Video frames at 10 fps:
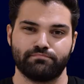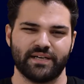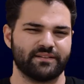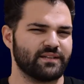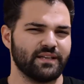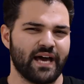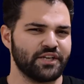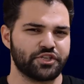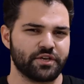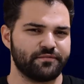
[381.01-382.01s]
But the
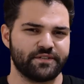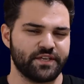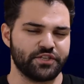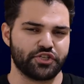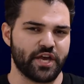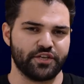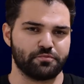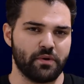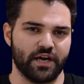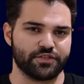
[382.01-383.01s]
line shift didn't change
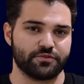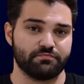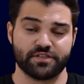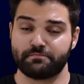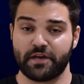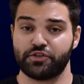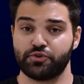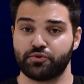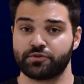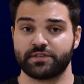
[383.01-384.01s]
much. Despite
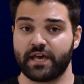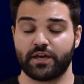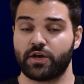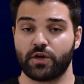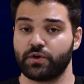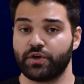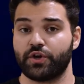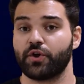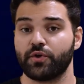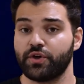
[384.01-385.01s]
shooters like Kerr and
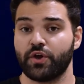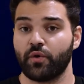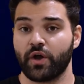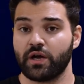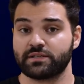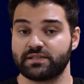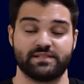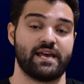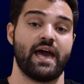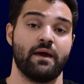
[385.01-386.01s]
Curry going on to
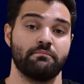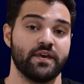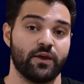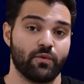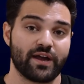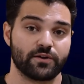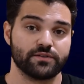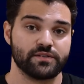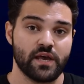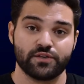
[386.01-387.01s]
set NBA
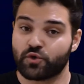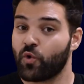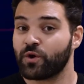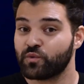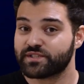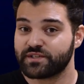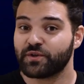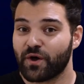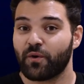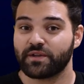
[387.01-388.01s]
records, scoring was
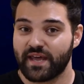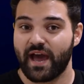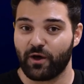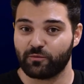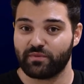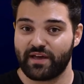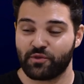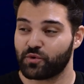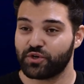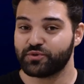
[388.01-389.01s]
still going down, and
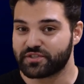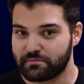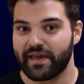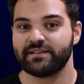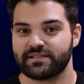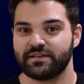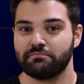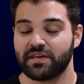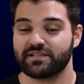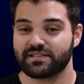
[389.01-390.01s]
the reduced
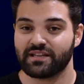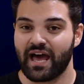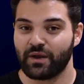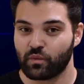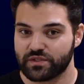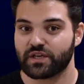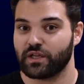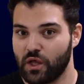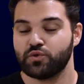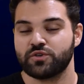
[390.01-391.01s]
spacing, because the line was
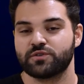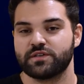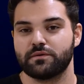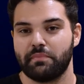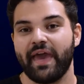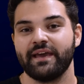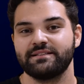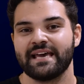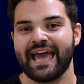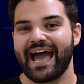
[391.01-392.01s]
closer to the
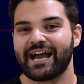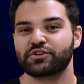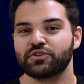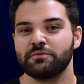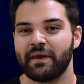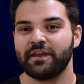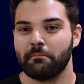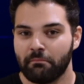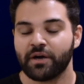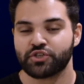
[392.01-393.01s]
paint, actually made
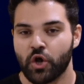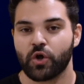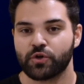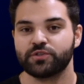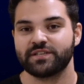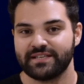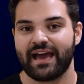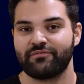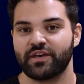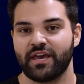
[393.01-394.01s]
it much harder to
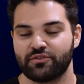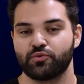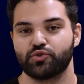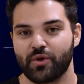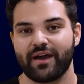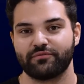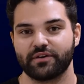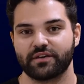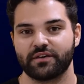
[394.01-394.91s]
navigate through traffic.